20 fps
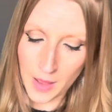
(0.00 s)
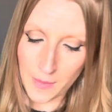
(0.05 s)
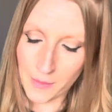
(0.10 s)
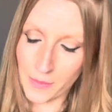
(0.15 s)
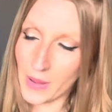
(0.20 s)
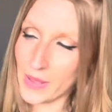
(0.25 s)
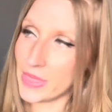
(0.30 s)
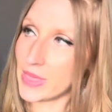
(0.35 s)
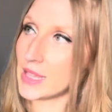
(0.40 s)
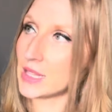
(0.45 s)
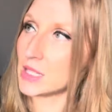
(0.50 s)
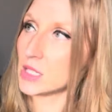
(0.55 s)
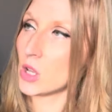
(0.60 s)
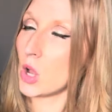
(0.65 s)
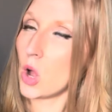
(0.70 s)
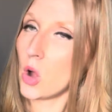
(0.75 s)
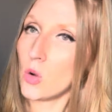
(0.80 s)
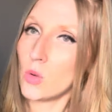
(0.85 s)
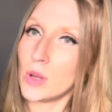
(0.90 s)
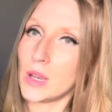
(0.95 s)
But this
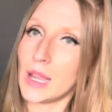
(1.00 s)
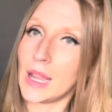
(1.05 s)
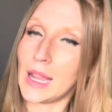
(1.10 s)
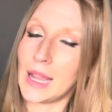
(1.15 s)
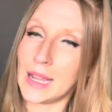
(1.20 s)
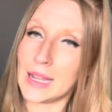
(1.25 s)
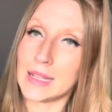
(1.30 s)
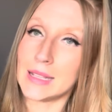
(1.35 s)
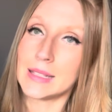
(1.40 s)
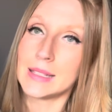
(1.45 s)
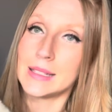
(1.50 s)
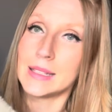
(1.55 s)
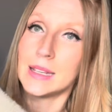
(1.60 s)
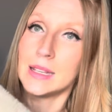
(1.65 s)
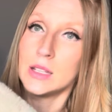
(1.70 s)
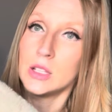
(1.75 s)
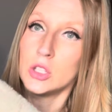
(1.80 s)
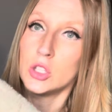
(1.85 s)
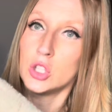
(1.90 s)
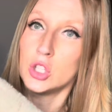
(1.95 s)
coat is
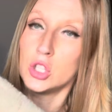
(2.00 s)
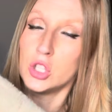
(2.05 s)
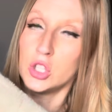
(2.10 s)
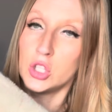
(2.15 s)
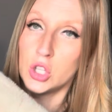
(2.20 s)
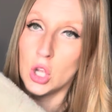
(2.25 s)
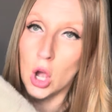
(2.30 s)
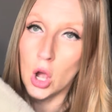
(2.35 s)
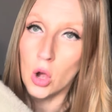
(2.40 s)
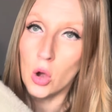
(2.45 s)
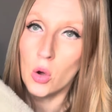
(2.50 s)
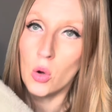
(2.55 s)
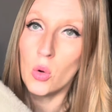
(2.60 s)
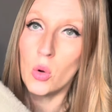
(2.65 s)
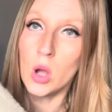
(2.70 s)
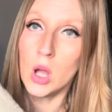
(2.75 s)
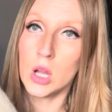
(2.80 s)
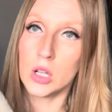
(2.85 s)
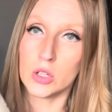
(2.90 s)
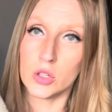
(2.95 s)

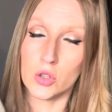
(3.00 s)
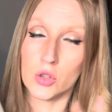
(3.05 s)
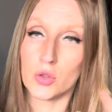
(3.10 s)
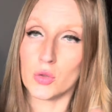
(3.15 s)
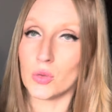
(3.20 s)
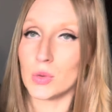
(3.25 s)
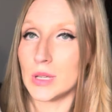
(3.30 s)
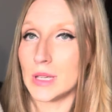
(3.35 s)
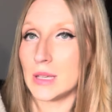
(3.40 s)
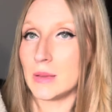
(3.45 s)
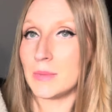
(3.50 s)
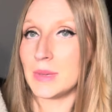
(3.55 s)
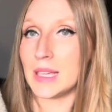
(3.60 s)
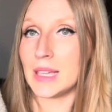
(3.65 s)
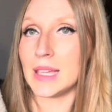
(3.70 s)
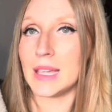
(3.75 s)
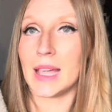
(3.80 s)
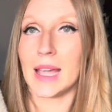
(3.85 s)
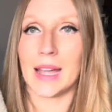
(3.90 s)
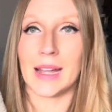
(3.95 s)
so
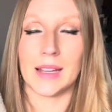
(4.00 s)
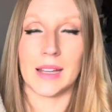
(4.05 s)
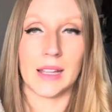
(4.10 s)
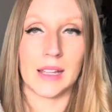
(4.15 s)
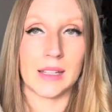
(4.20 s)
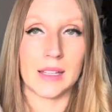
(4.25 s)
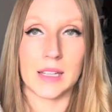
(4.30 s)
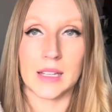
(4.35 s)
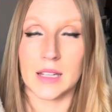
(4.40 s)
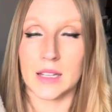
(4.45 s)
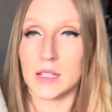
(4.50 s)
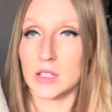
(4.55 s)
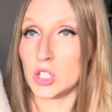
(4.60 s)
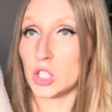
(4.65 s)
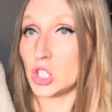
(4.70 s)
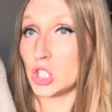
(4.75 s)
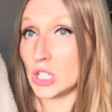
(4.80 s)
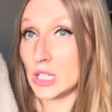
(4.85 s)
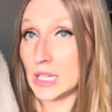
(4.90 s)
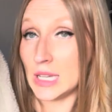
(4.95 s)
dreamy and
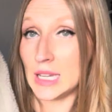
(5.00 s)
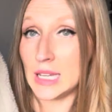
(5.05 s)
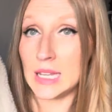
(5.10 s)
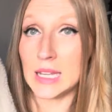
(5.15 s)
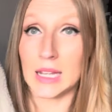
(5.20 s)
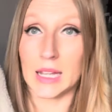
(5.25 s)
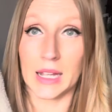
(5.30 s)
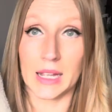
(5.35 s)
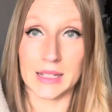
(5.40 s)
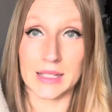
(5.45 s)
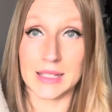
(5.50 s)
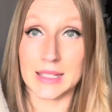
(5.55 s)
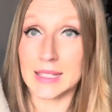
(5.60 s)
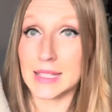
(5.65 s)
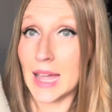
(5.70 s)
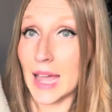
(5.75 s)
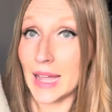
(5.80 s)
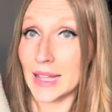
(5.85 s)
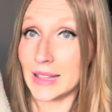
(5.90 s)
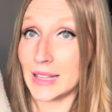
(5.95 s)
chic and
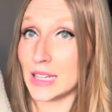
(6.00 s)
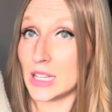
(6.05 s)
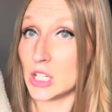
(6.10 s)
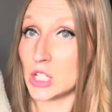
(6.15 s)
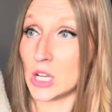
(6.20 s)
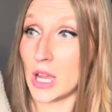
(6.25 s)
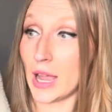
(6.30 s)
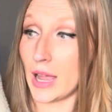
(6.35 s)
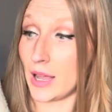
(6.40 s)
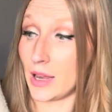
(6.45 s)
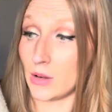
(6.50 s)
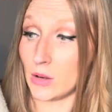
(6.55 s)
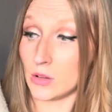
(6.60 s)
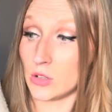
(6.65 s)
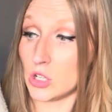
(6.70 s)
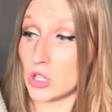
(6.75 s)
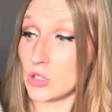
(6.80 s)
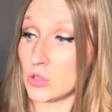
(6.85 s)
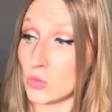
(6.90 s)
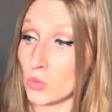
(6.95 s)
stylish and
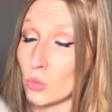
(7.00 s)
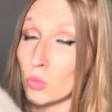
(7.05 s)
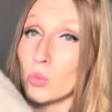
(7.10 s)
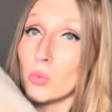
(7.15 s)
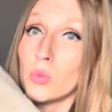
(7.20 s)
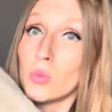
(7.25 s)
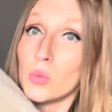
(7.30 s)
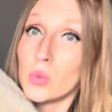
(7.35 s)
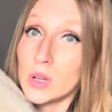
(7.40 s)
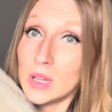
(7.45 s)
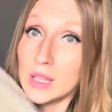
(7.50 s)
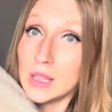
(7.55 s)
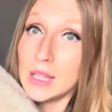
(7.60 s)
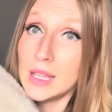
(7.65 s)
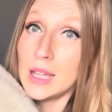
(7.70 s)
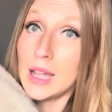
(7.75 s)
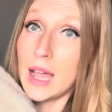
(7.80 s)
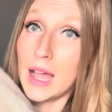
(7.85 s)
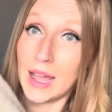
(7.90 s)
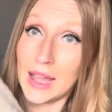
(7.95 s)
just really
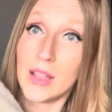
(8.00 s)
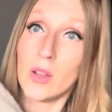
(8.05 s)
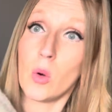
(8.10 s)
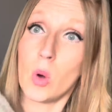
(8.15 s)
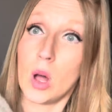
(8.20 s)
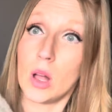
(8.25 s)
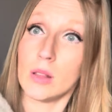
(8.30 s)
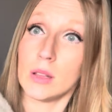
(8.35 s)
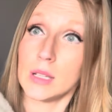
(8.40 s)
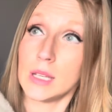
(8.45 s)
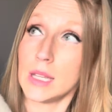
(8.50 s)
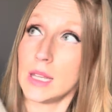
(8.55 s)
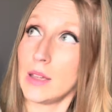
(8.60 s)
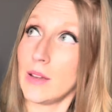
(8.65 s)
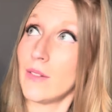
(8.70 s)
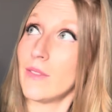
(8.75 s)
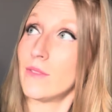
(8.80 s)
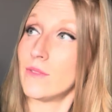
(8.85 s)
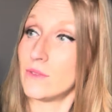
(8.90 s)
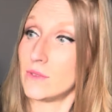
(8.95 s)
high quality.
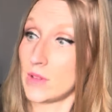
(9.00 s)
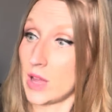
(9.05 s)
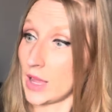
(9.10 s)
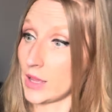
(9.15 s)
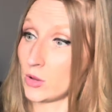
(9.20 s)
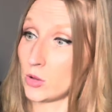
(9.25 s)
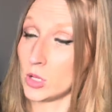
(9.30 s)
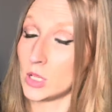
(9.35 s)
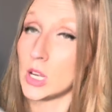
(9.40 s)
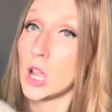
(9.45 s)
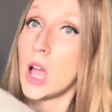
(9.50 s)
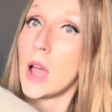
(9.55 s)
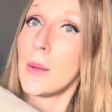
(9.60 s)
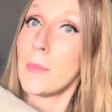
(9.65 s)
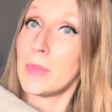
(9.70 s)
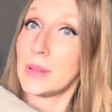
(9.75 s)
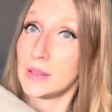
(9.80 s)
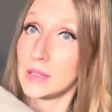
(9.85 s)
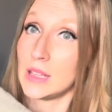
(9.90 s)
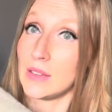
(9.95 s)
I could not
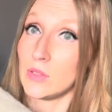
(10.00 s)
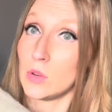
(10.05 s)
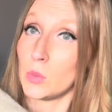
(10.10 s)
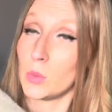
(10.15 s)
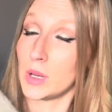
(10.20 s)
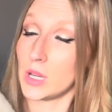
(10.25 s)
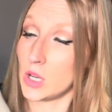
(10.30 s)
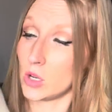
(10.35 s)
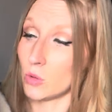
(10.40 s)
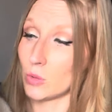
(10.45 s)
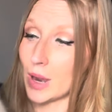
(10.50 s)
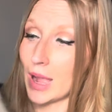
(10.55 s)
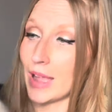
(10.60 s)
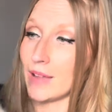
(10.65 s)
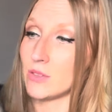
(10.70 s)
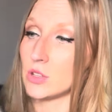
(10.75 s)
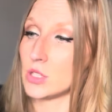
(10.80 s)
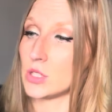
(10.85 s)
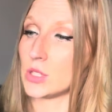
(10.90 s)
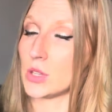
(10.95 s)
believe it when it
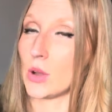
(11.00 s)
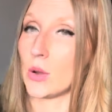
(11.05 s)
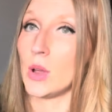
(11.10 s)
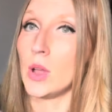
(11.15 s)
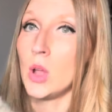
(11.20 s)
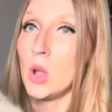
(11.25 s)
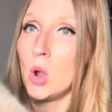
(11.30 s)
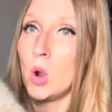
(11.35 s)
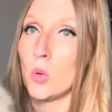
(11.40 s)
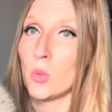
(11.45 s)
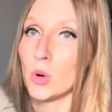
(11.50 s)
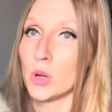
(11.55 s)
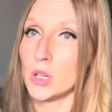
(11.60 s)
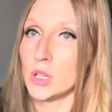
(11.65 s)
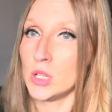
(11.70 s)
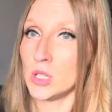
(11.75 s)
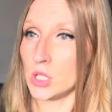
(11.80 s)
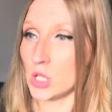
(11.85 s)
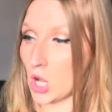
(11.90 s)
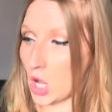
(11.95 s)
arrived. So we're
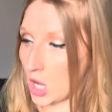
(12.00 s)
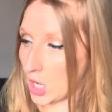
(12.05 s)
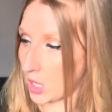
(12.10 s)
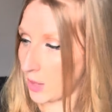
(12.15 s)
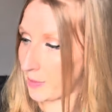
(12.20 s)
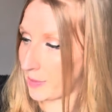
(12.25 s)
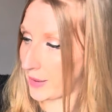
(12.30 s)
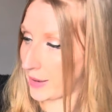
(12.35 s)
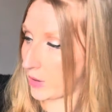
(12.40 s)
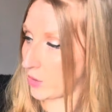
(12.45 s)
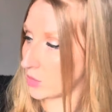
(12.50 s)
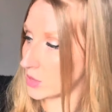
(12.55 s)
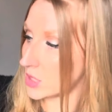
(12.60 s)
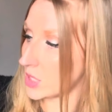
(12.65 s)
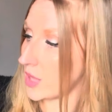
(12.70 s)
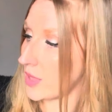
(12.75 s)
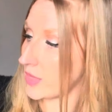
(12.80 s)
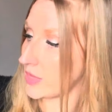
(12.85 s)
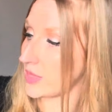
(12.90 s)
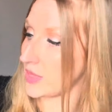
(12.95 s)
gonna talk about
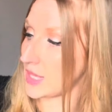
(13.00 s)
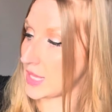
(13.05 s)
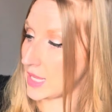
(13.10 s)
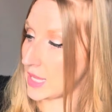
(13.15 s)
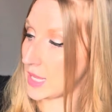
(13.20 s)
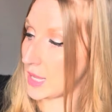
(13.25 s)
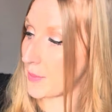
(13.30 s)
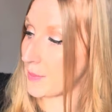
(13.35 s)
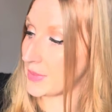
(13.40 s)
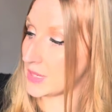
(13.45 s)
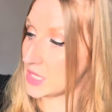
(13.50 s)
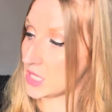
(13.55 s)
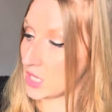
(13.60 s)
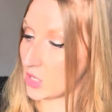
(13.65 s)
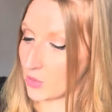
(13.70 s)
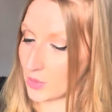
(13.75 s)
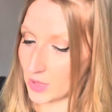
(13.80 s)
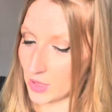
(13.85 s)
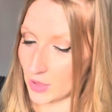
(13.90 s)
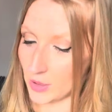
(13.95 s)
the
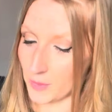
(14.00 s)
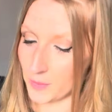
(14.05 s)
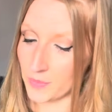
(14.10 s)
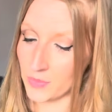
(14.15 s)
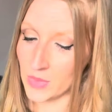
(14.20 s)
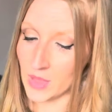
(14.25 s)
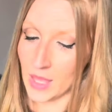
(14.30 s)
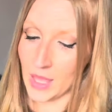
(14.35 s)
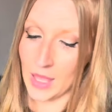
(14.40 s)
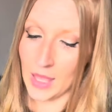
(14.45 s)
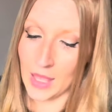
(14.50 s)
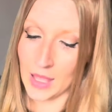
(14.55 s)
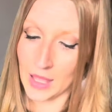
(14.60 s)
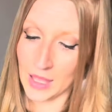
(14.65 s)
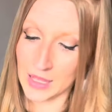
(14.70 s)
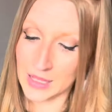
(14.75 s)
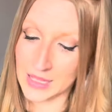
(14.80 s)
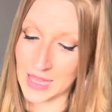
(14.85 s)
material. It's